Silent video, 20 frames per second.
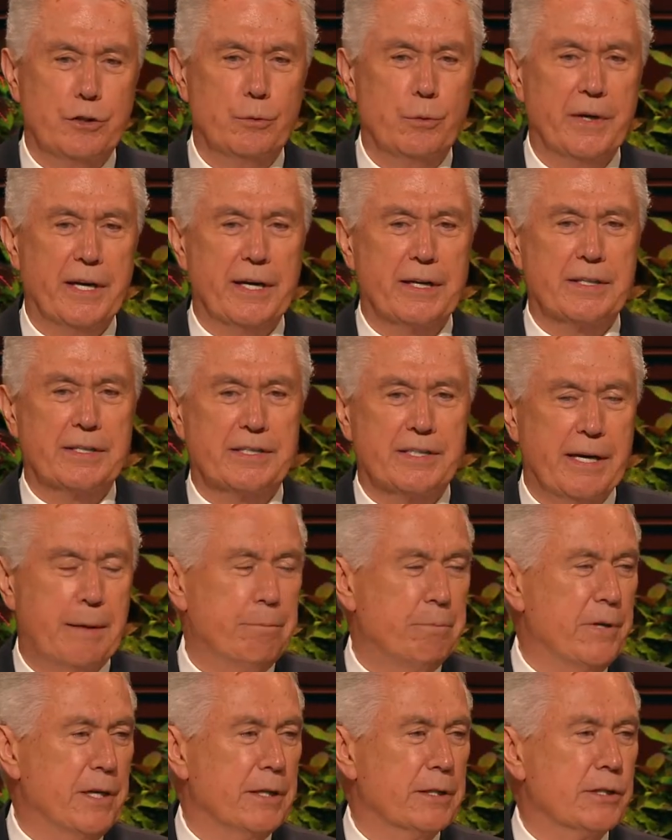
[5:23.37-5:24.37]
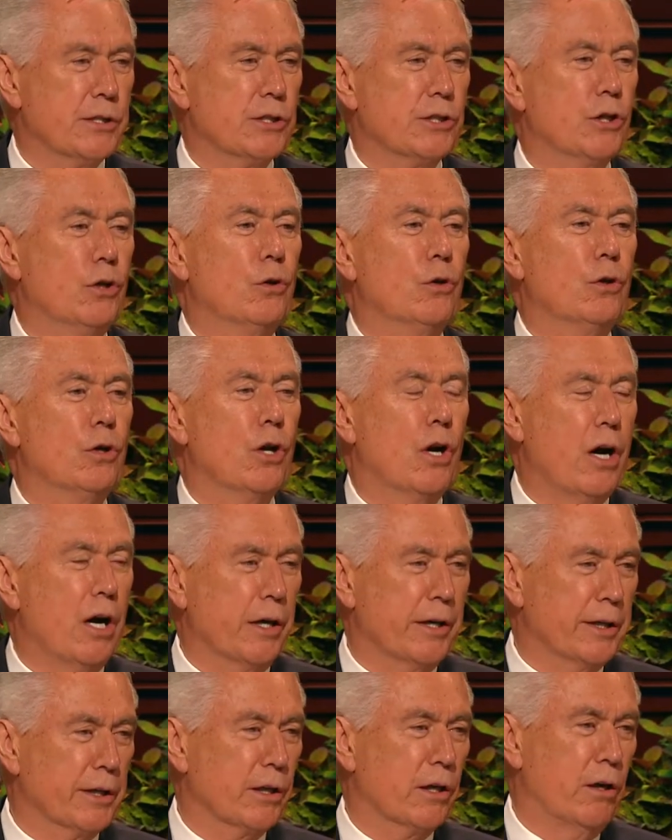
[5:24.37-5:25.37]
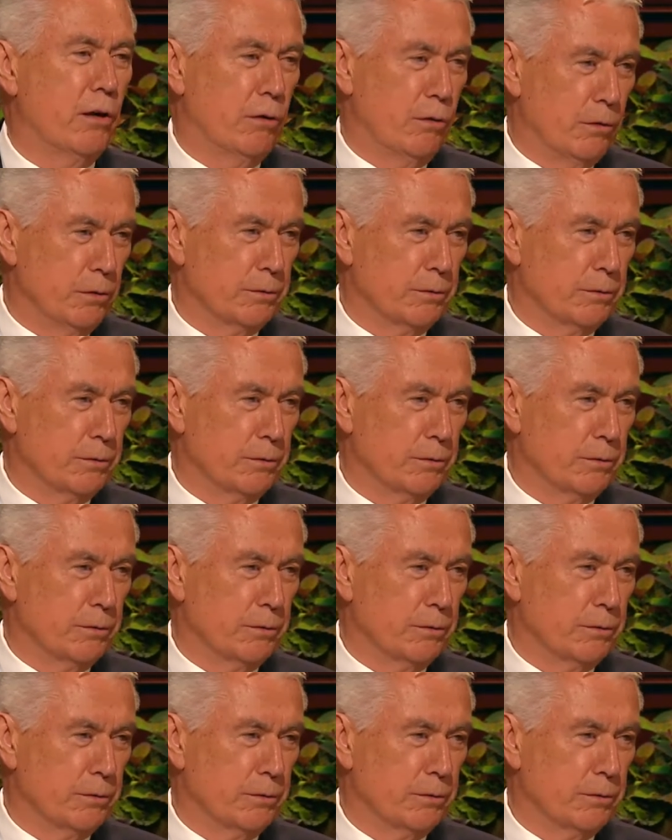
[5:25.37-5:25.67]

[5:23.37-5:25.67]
we accepted so long ago.